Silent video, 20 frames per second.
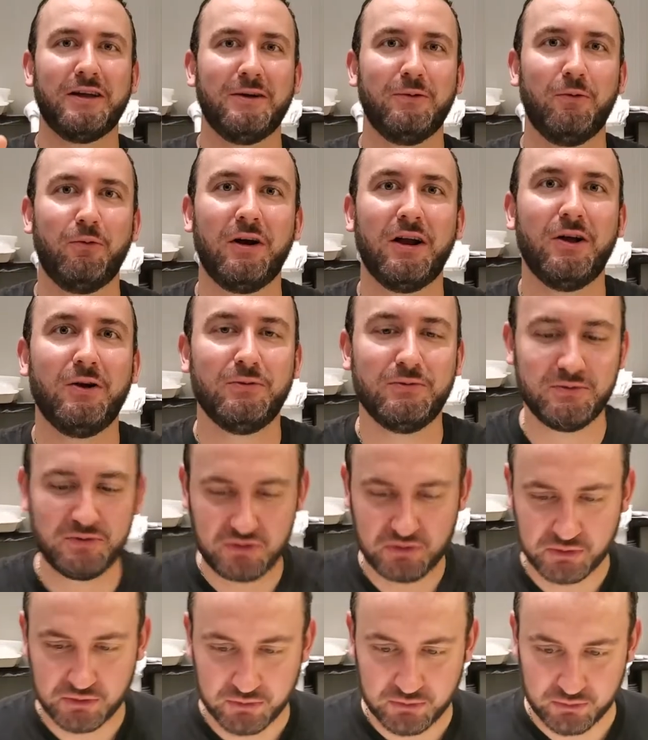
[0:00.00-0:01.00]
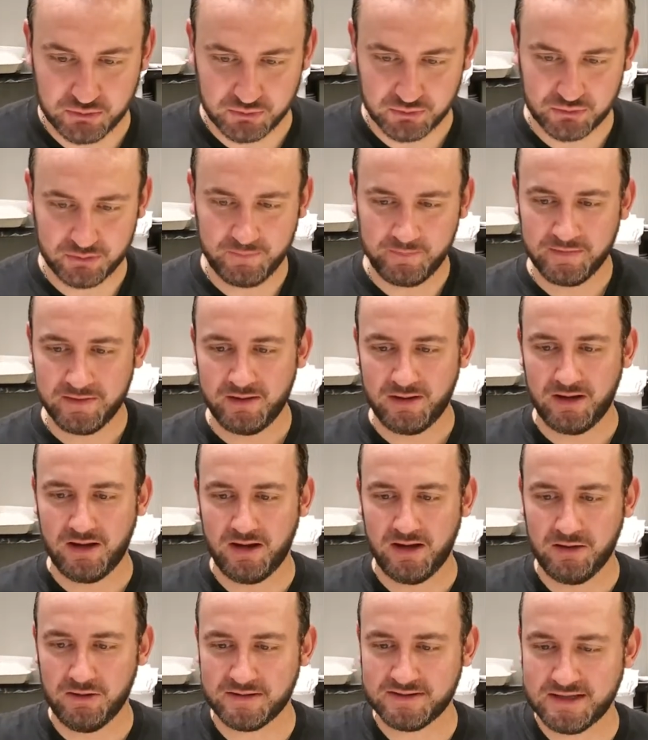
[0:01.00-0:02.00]
round two
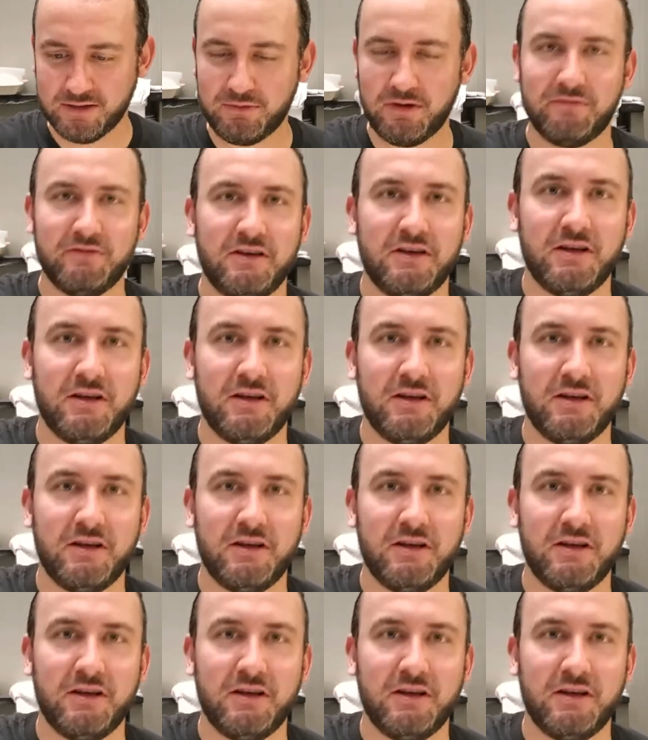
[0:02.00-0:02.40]
uh, looks like we have the